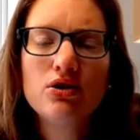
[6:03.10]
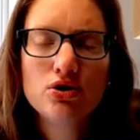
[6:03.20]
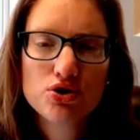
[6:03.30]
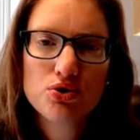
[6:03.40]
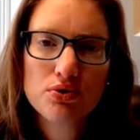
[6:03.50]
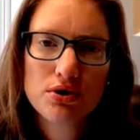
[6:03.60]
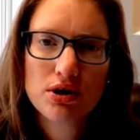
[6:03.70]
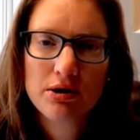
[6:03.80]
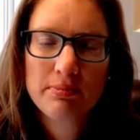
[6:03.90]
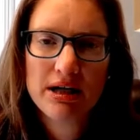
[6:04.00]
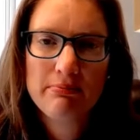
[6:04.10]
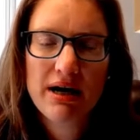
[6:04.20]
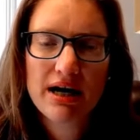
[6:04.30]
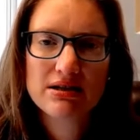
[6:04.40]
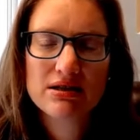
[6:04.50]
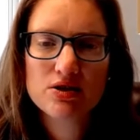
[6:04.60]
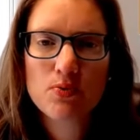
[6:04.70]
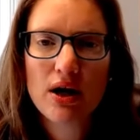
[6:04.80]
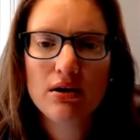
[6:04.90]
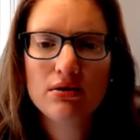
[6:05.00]
your children are going to be impacted as
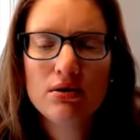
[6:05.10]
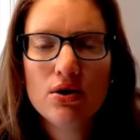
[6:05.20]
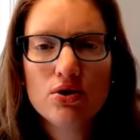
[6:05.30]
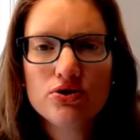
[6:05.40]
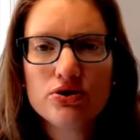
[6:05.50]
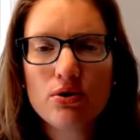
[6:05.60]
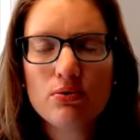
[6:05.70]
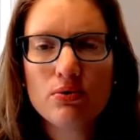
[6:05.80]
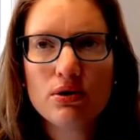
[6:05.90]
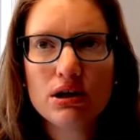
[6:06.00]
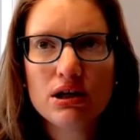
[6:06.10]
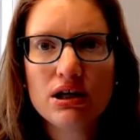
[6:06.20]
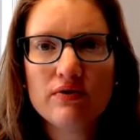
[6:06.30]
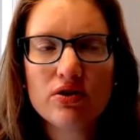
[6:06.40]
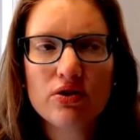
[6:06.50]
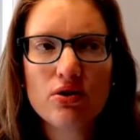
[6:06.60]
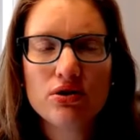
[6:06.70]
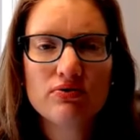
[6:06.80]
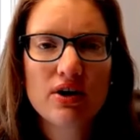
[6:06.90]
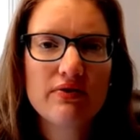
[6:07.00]
well. So even though
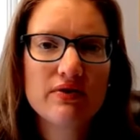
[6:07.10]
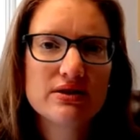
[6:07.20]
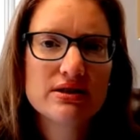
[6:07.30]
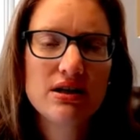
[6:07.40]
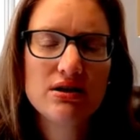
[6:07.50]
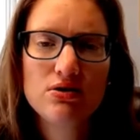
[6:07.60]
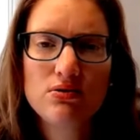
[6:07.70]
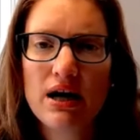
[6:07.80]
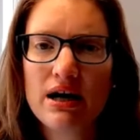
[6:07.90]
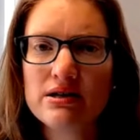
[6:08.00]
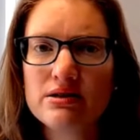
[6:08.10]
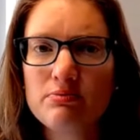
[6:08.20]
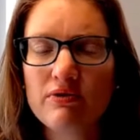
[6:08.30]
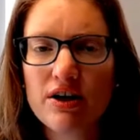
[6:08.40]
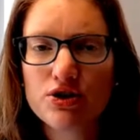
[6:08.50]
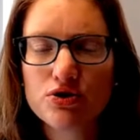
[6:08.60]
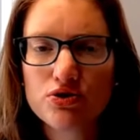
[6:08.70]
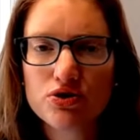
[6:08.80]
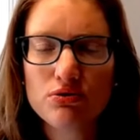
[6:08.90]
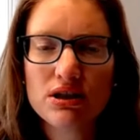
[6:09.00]
you've got this kid who has professional
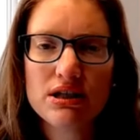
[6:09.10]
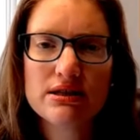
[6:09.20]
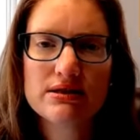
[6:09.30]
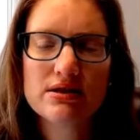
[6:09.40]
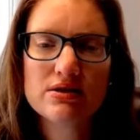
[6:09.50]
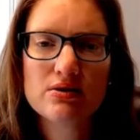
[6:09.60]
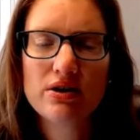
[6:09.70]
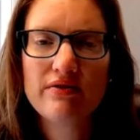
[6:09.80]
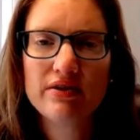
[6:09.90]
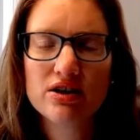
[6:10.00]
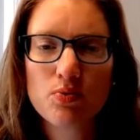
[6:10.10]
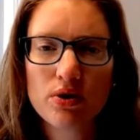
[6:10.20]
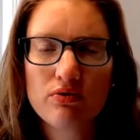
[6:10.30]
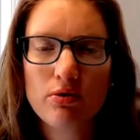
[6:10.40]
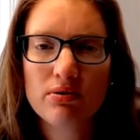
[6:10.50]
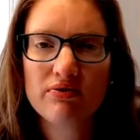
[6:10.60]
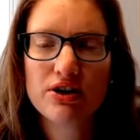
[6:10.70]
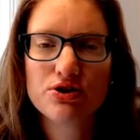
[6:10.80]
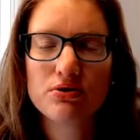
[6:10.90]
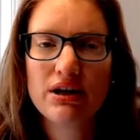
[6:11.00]
degrees and is living this wonderful
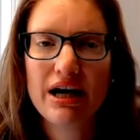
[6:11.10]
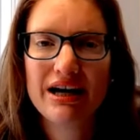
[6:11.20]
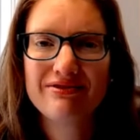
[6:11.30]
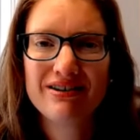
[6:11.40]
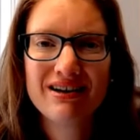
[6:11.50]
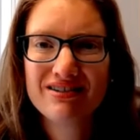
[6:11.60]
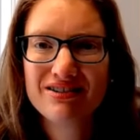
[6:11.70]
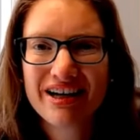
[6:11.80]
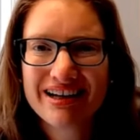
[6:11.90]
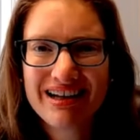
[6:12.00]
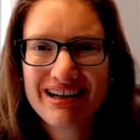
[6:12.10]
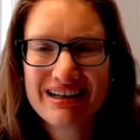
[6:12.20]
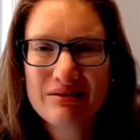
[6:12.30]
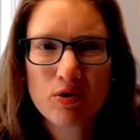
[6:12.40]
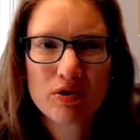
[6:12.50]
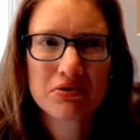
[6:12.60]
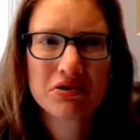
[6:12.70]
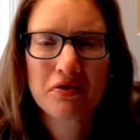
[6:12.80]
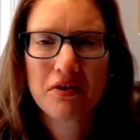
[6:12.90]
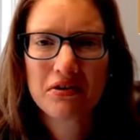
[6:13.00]
professional life, they're not a kid anymore. They're in
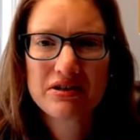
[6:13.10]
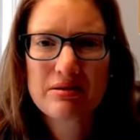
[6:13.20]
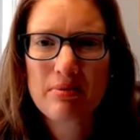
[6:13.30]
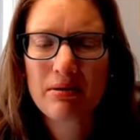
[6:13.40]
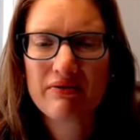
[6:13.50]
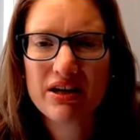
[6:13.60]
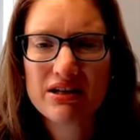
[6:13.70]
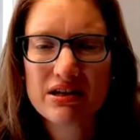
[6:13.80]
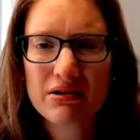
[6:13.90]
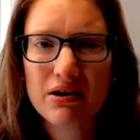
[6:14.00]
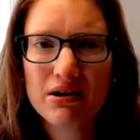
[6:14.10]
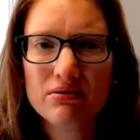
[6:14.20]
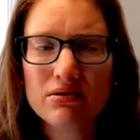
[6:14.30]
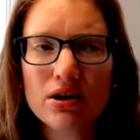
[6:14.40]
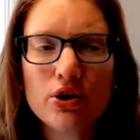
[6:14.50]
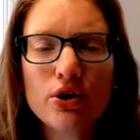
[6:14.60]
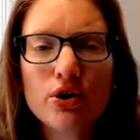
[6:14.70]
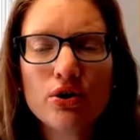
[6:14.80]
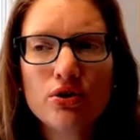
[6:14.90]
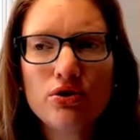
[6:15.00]
their 30s. They probably have kids of their own.
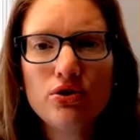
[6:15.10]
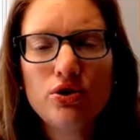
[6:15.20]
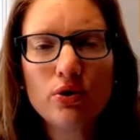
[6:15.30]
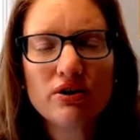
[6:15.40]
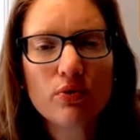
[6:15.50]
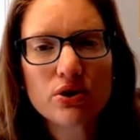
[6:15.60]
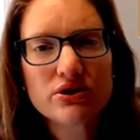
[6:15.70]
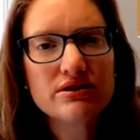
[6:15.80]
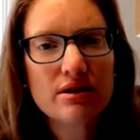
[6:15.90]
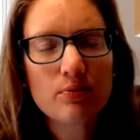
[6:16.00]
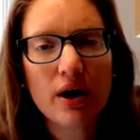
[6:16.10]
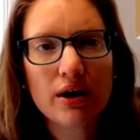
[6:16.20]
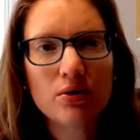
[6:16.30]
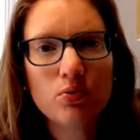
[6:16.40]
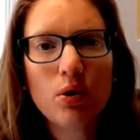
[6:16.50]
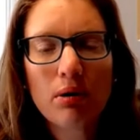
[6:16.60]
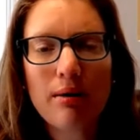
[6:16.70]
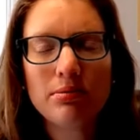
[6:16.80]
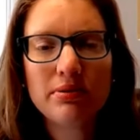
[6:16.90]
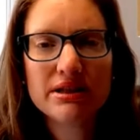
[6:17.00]
Your divorce in some way will
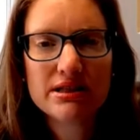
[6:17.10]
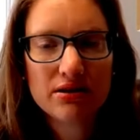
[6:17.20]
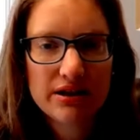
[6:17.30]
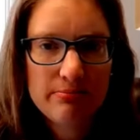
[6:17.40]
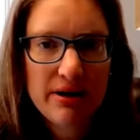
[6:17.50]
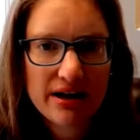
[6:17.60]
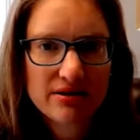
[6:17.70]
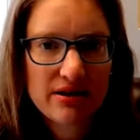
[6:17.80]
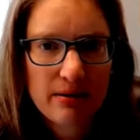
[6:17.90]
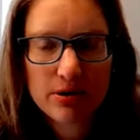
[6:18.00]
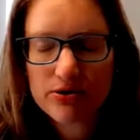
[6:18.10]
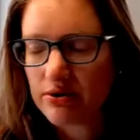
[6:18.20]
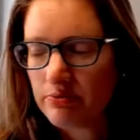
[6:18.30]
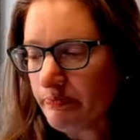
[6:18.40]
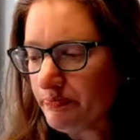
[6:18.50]
probably still impact that person.